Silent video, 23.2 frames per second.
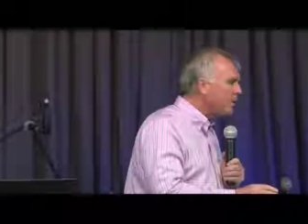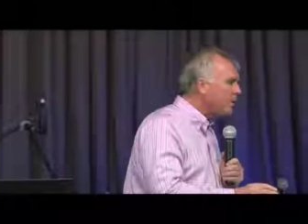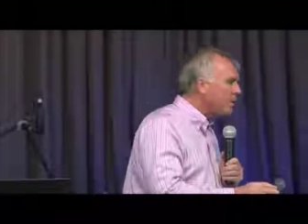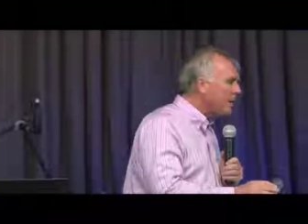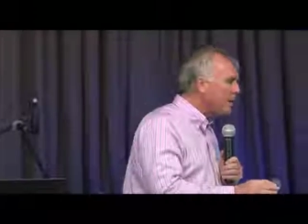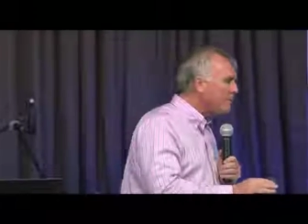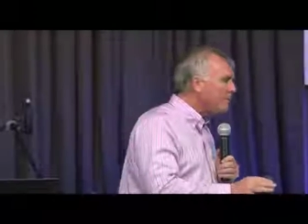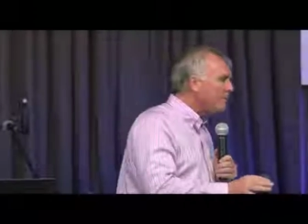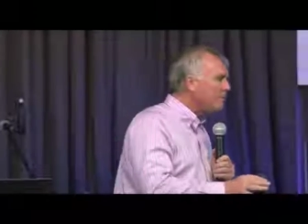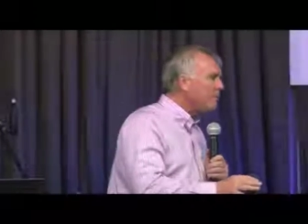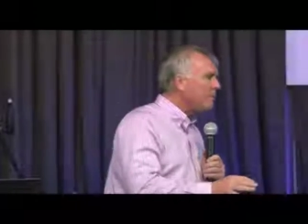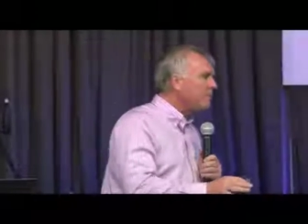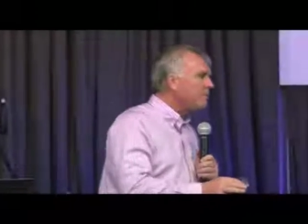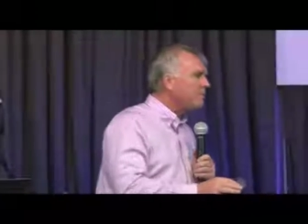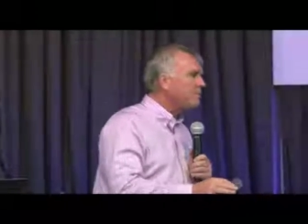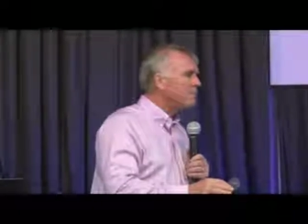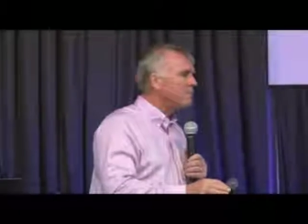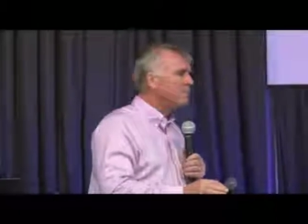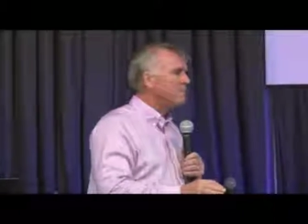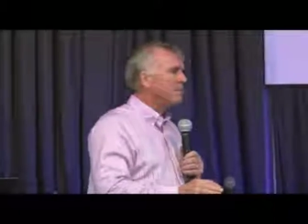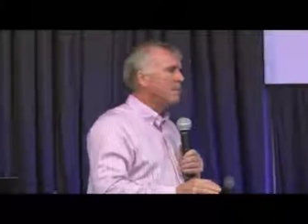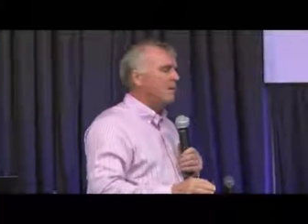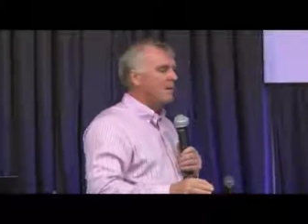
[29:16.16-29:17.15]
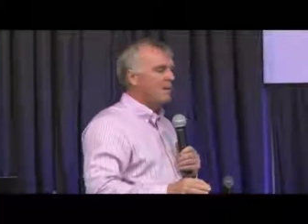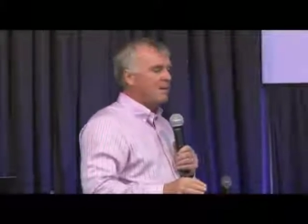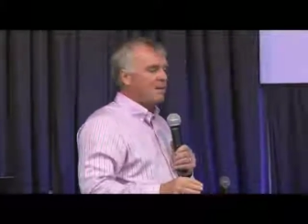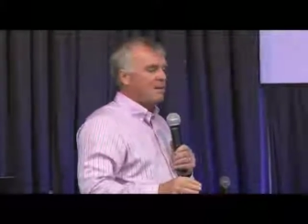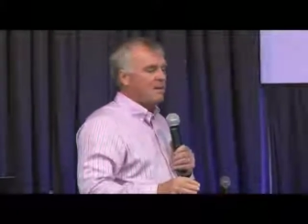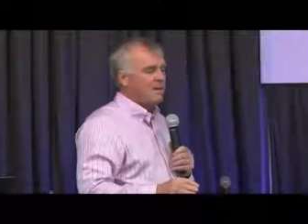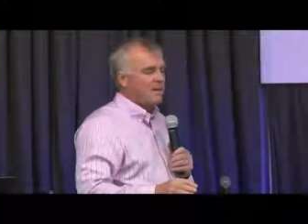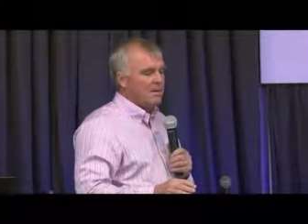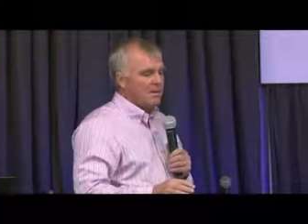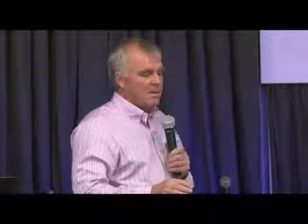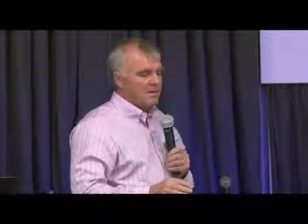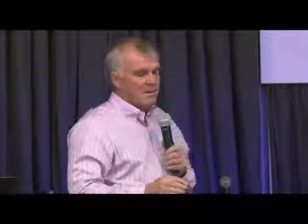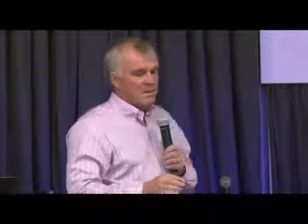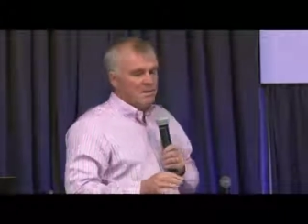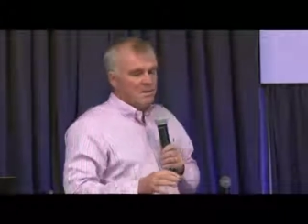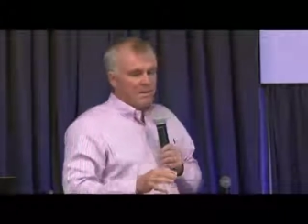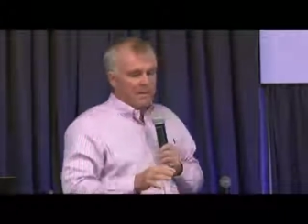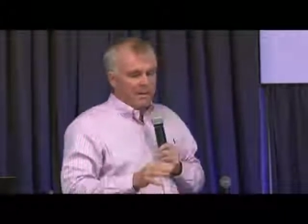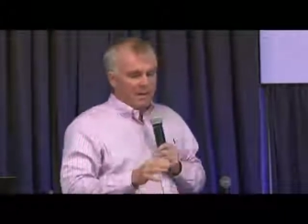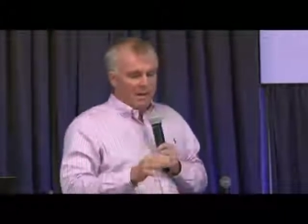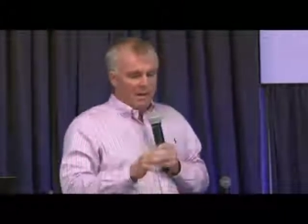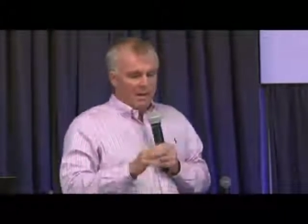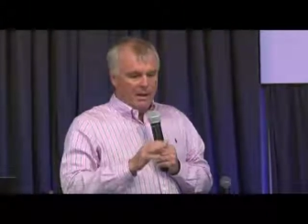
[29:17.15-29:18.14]
you come from,
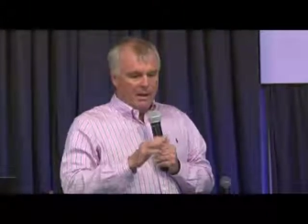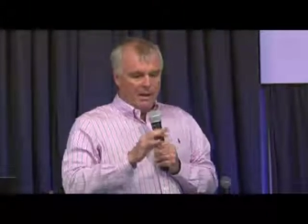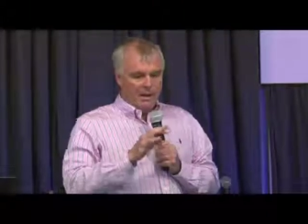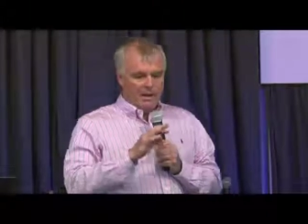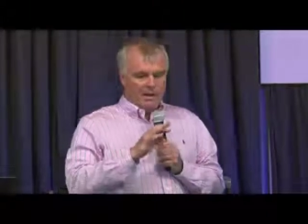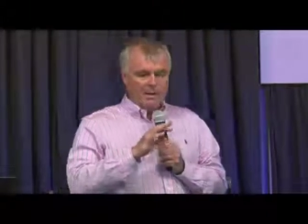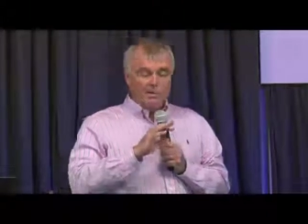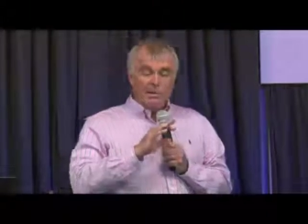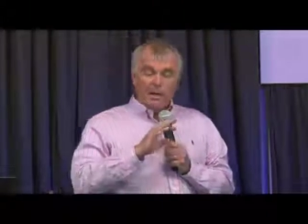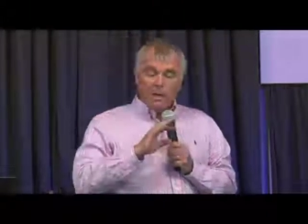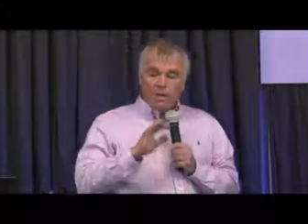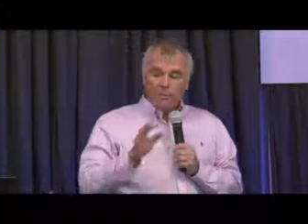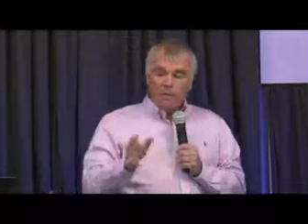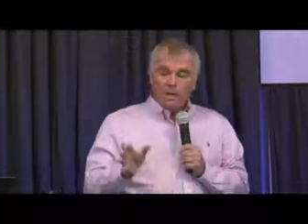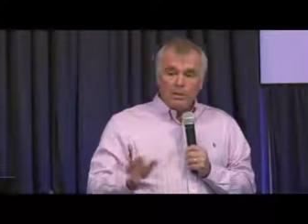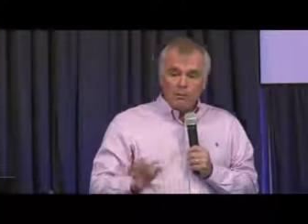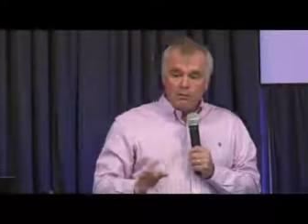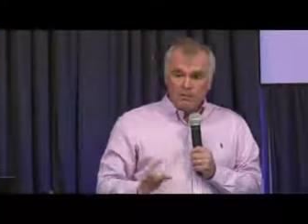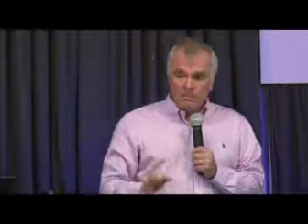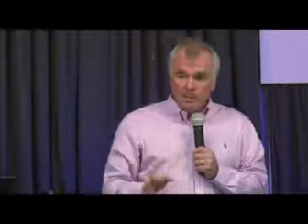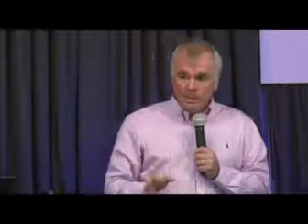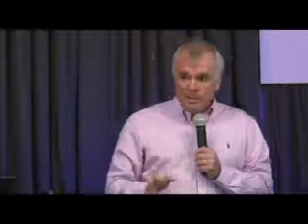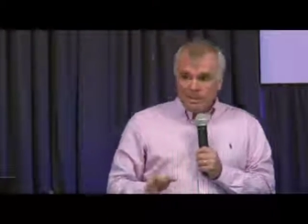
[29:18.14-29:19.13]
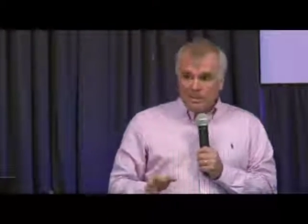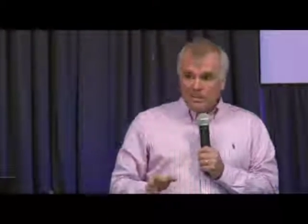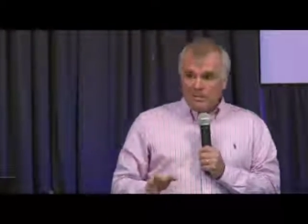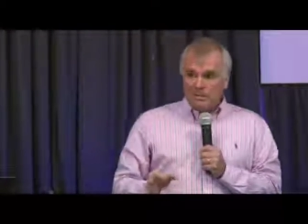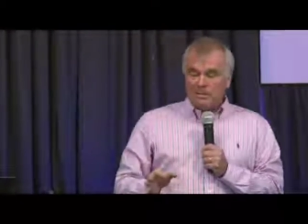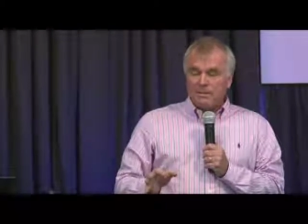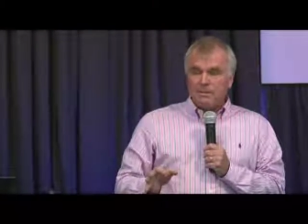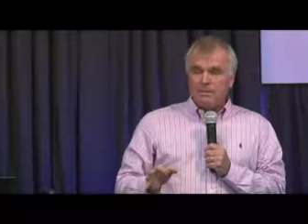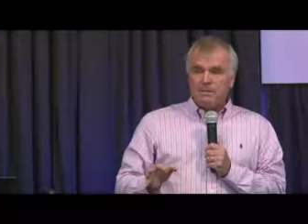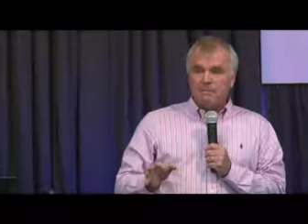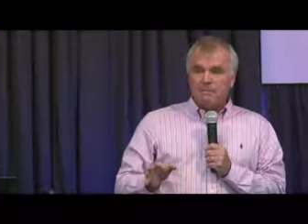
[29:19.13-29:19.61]
I don't care where you've been.